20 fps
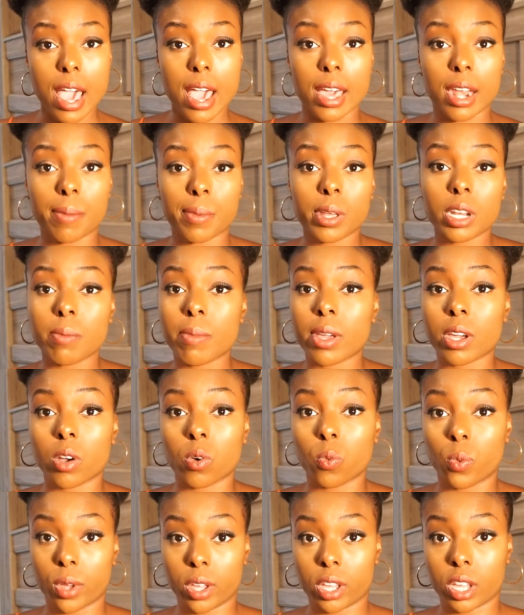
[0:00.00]
And I'm gonna make
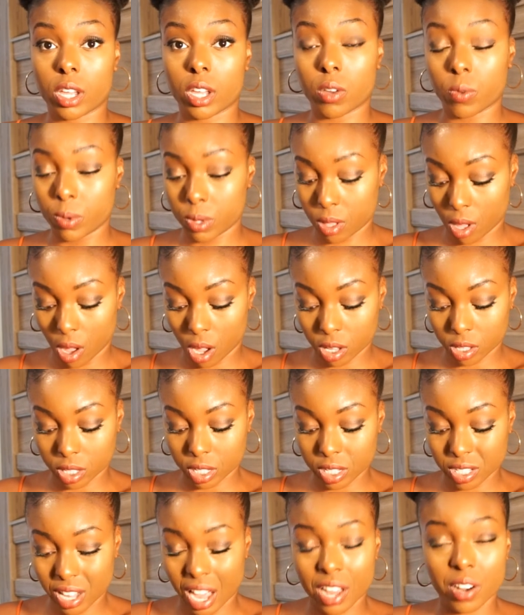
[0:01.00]
a wig with all
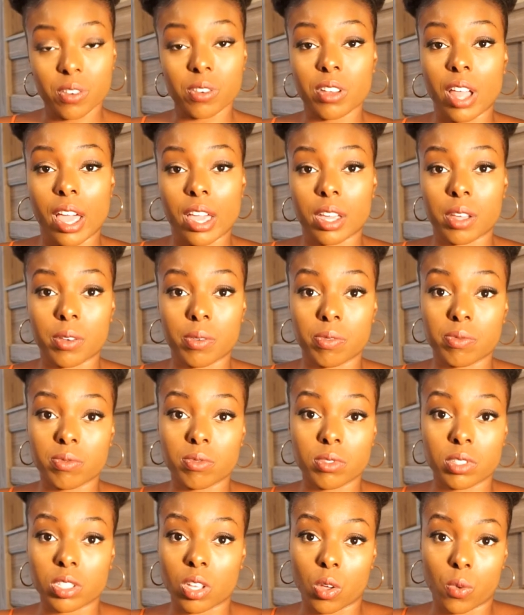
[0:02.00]
this. I don't like
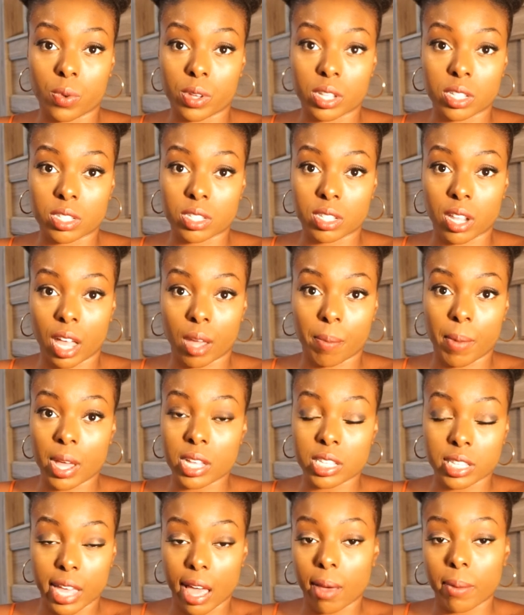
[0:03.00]
someone's, like my
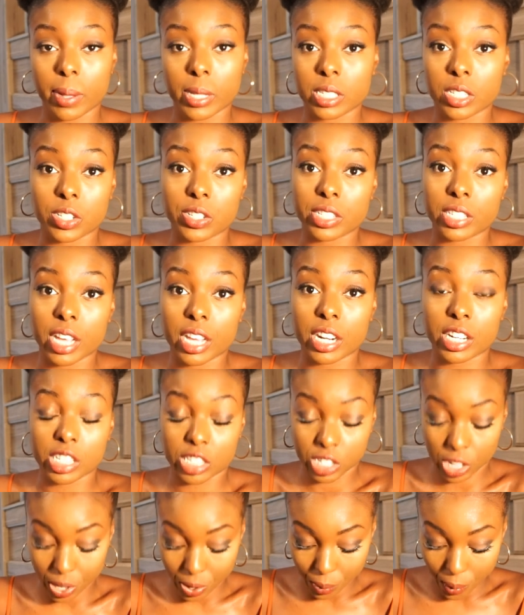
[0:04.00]
scalp gets irritated,
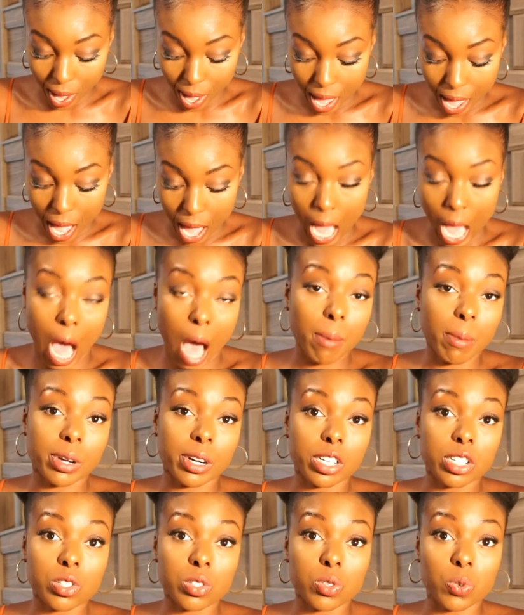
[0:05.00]
so I'm
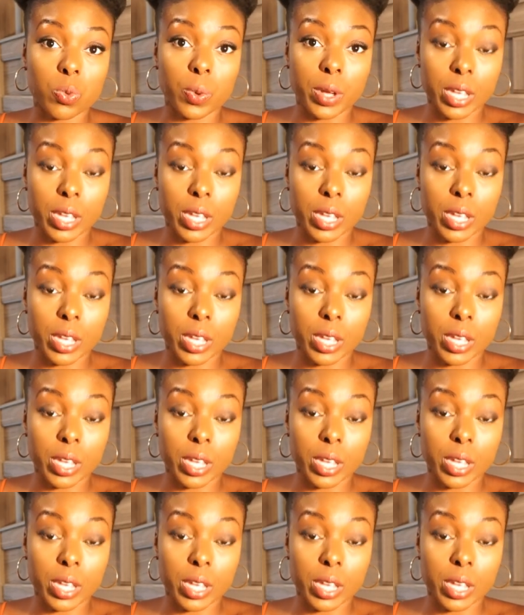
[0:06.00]
gonna do